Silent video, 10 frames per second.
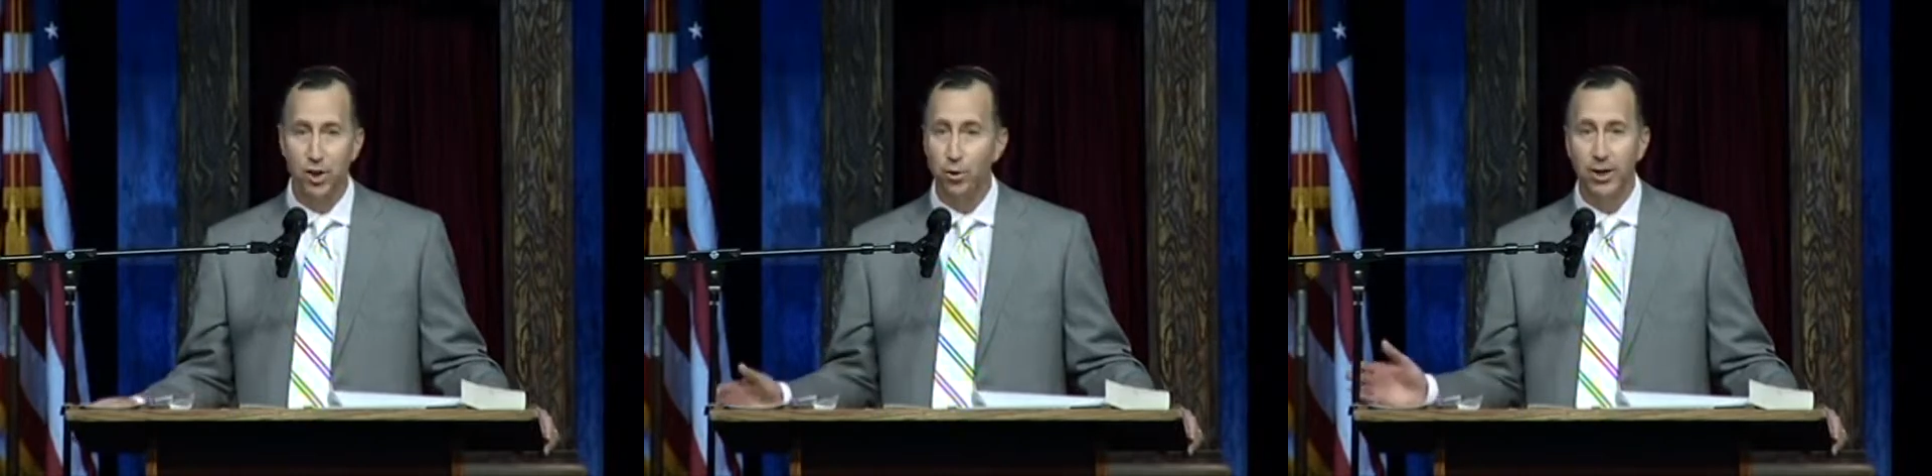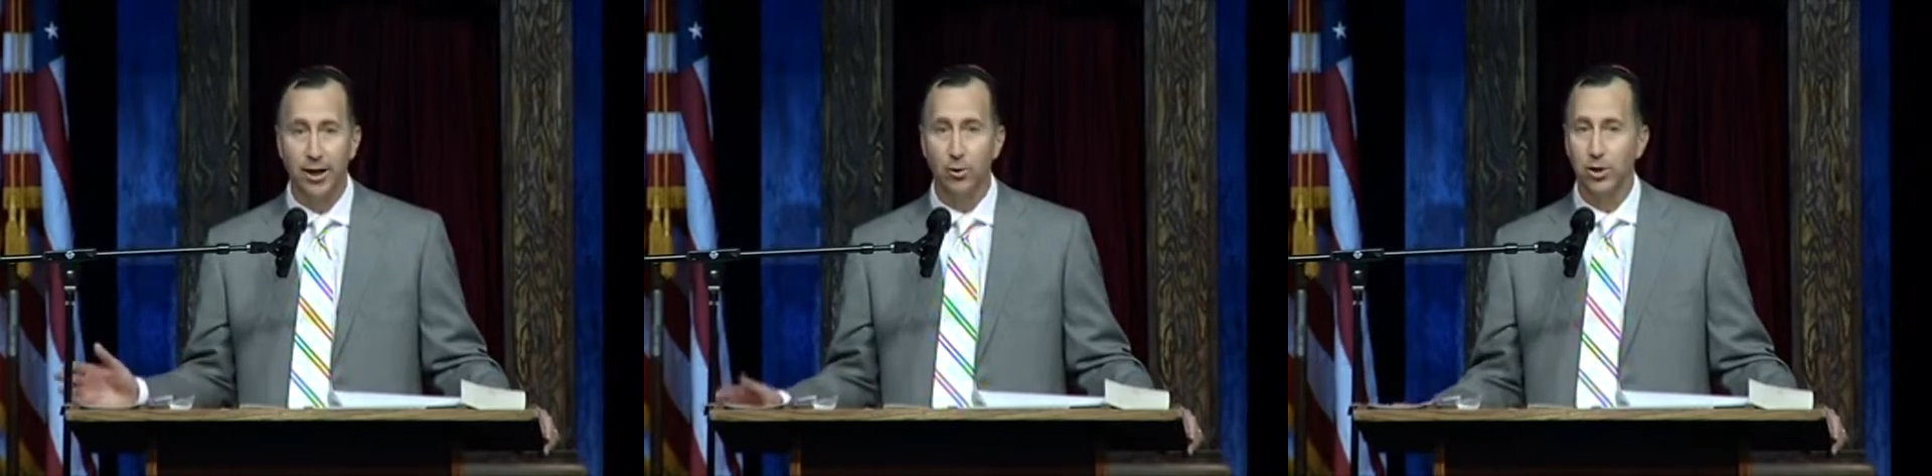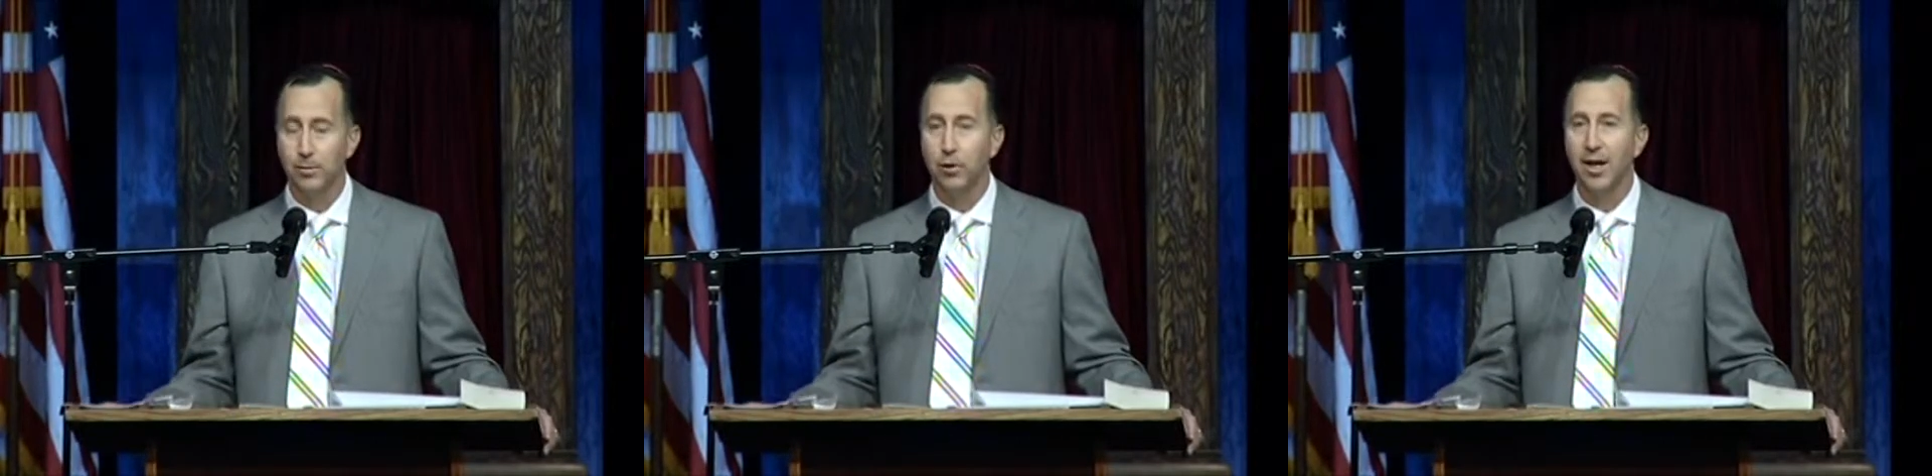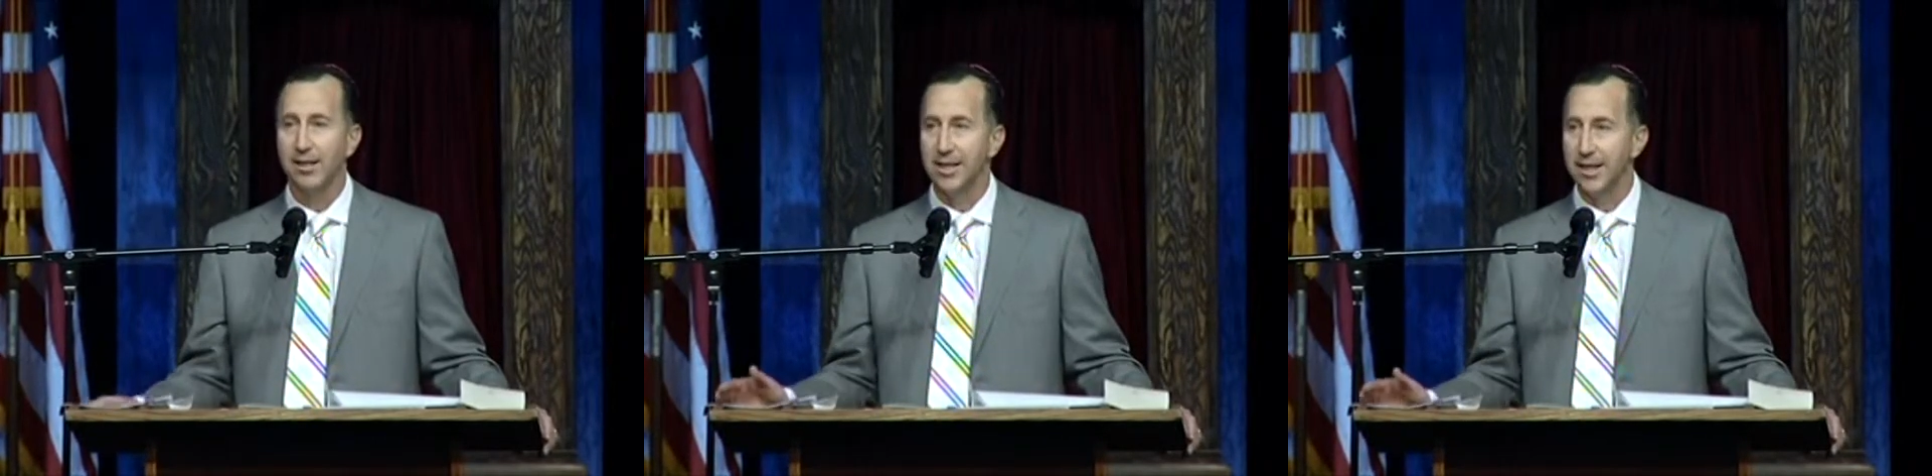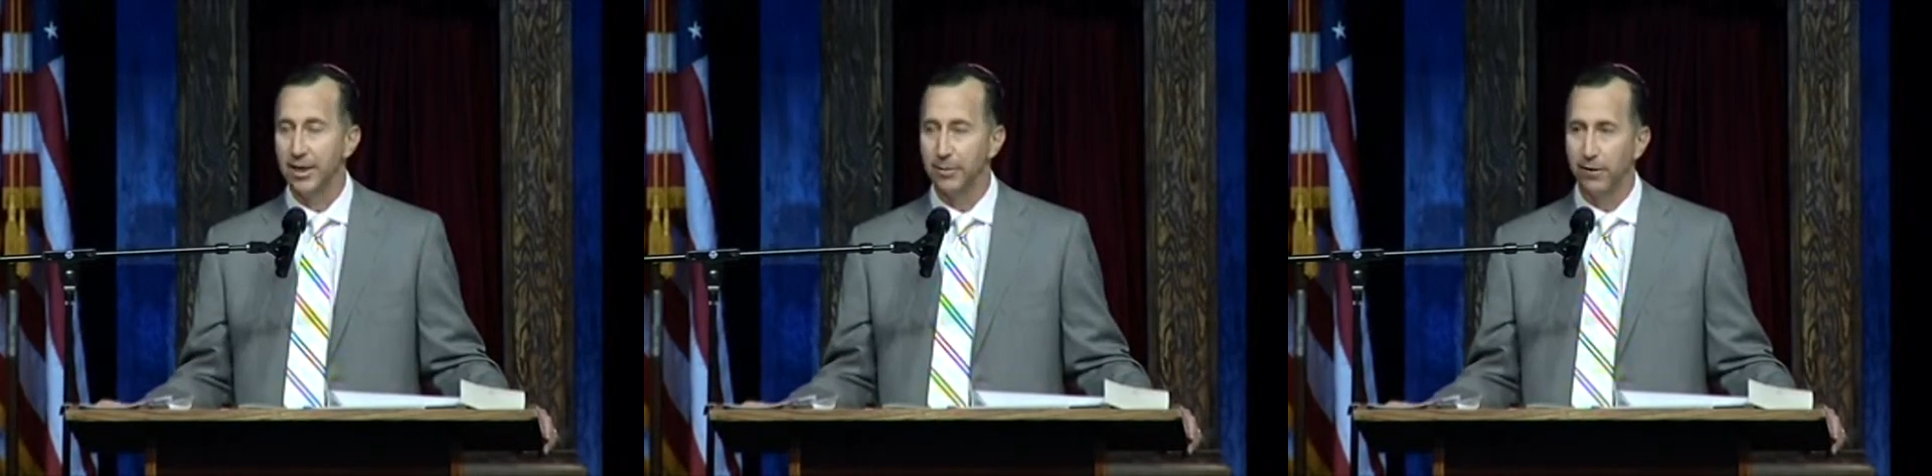new terrorist plots
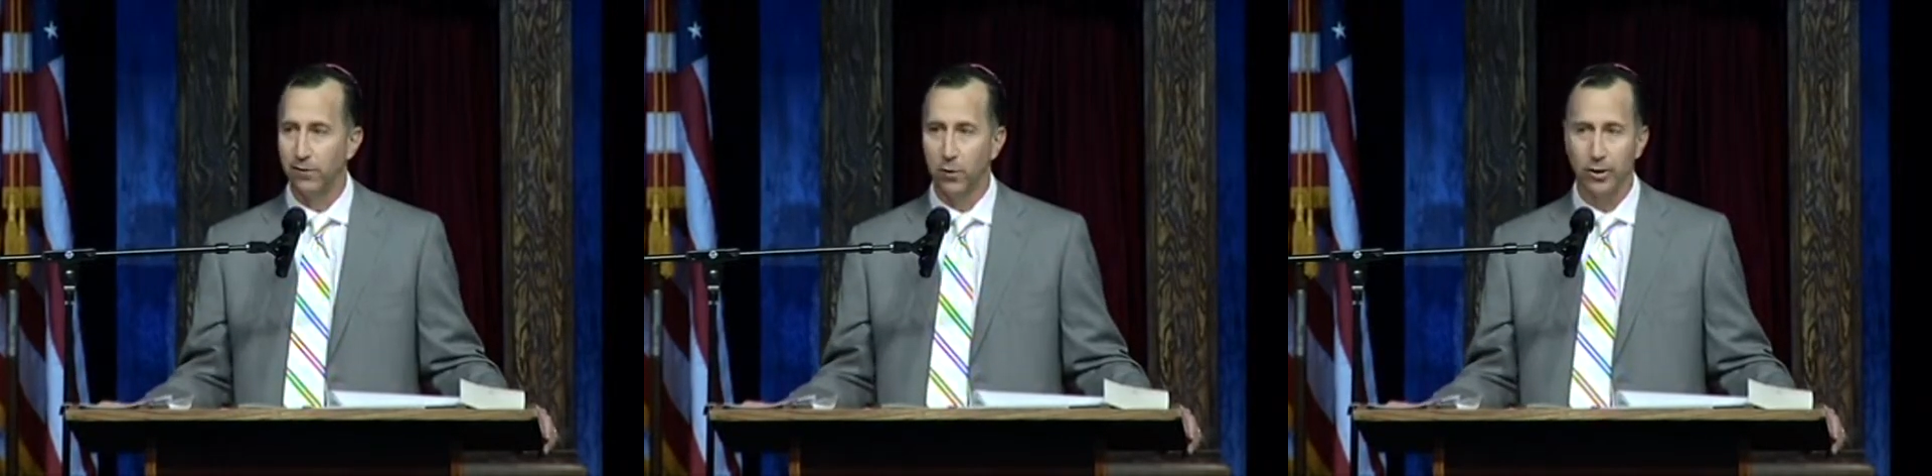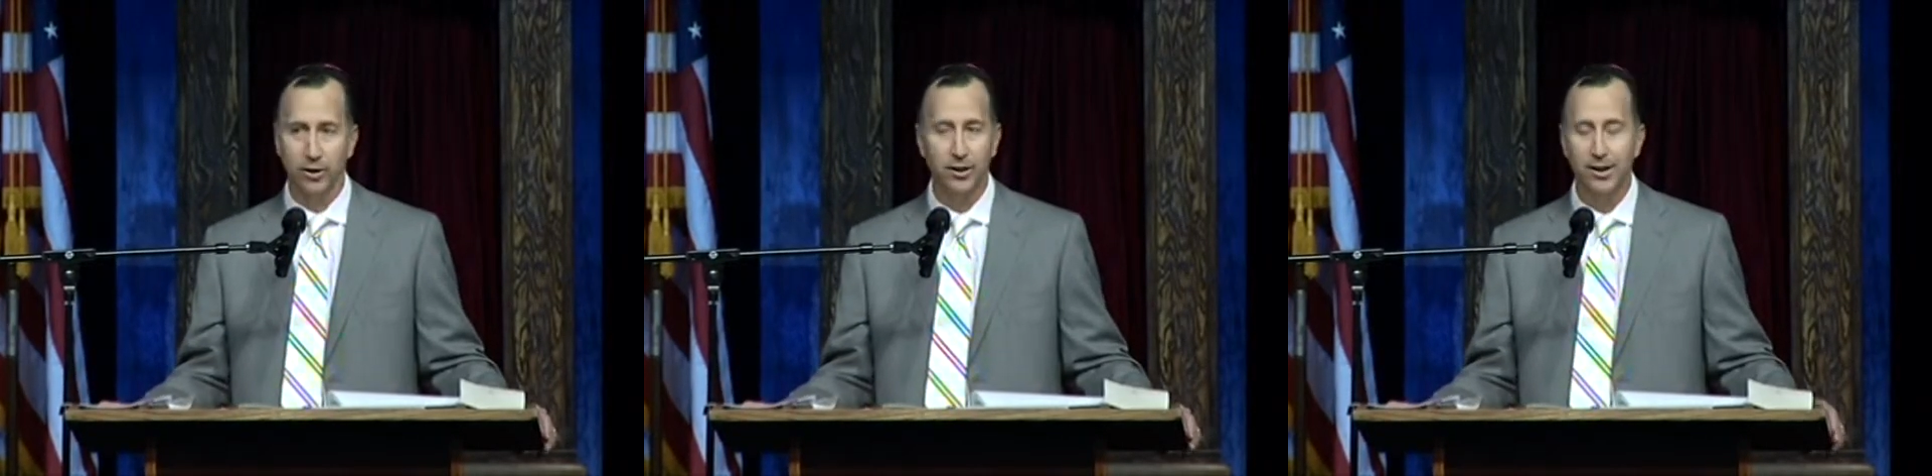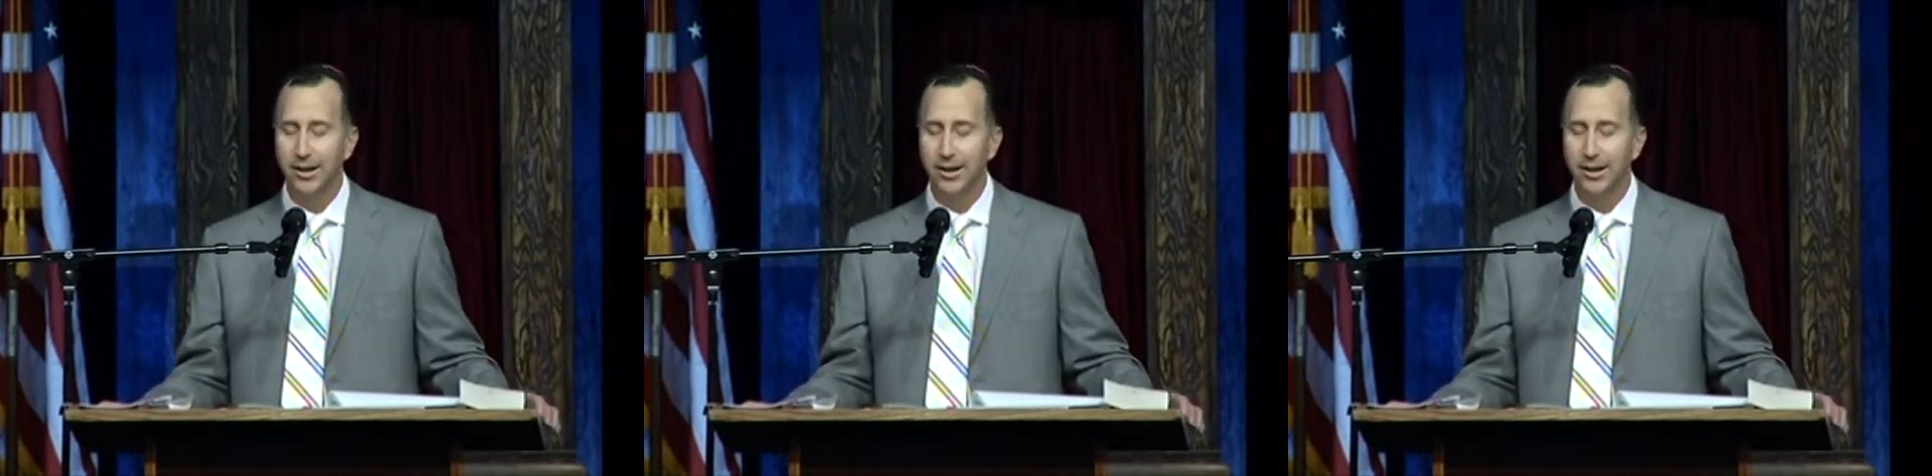need to be foiled.